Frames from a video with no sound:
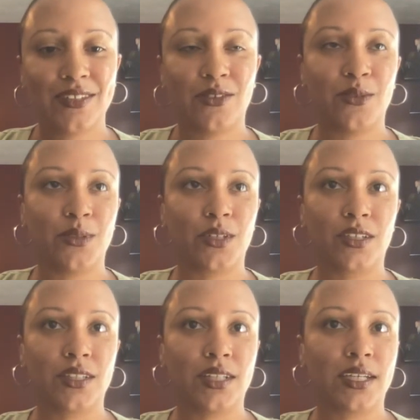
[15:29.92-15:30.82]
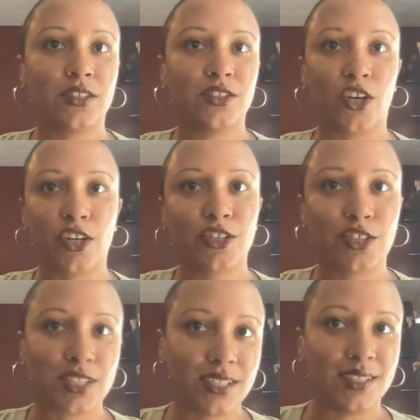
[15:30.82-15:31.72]
or like
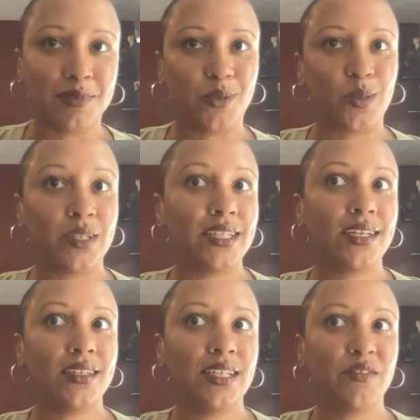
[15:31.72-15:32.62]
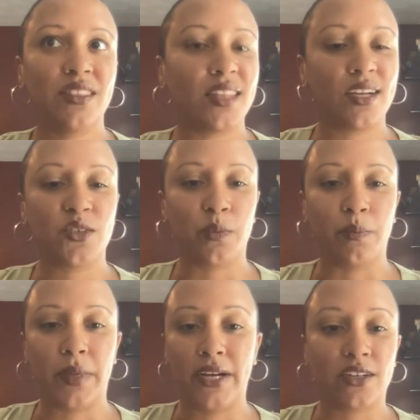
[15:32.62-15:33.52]
darker skin, blah, blah. And then even then you
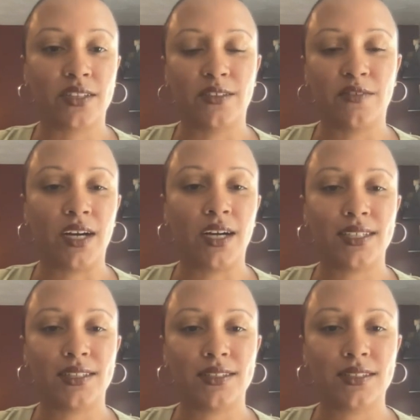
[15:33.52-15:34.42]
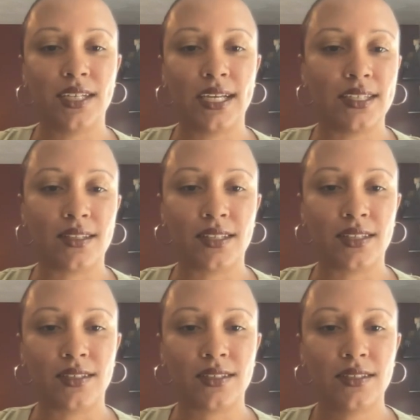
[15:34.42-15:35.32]
barely find
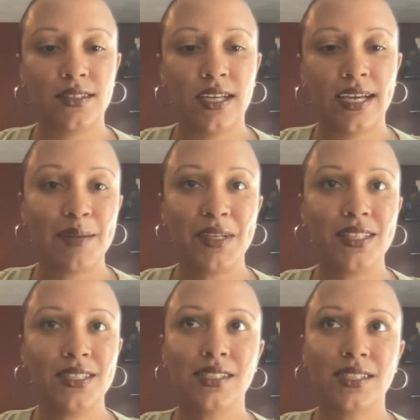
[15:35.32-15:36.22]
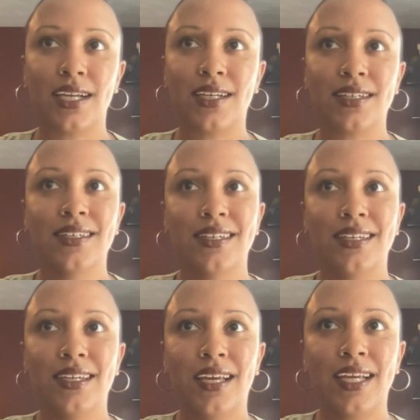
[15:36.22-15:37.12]
anything. And I mean, this is like
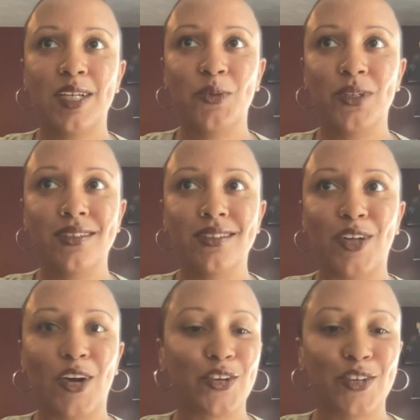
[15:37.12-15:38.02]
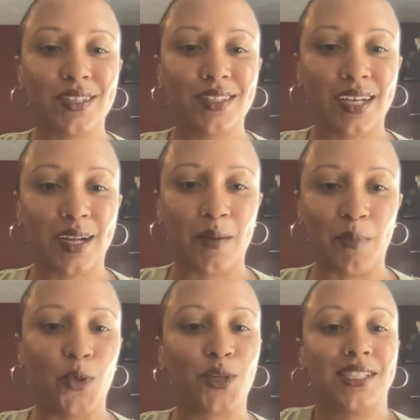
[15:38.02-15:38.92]
anyone darker than like a
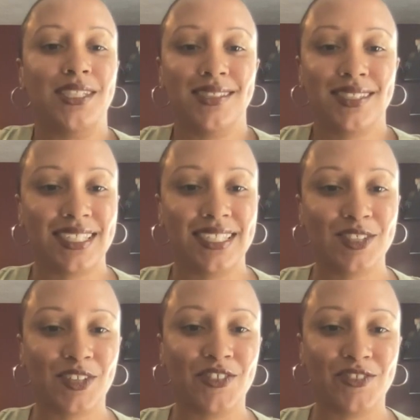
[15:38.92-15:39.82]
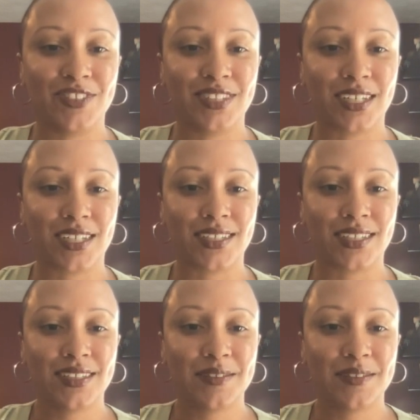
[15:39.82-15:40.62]
porcelain skin tone. Like